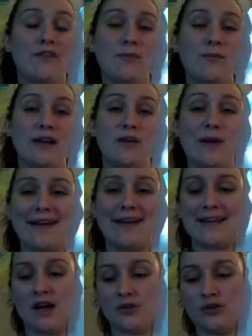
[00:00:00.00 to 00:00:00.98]
Everybody
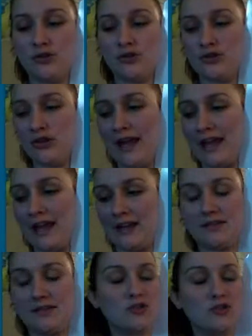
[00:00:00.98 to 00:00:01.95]
right now, use your
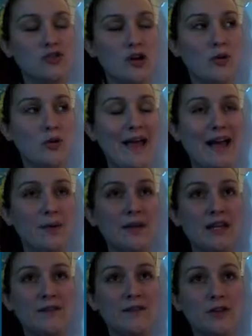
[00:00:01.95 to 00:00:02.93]
hand and show how
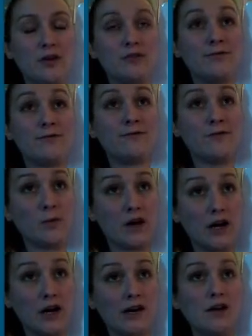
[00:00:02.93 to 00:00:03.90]
many of those
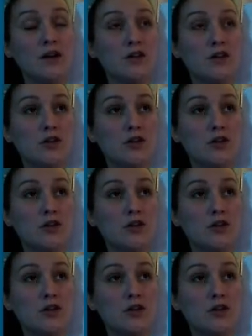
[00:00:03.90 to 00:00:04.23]
four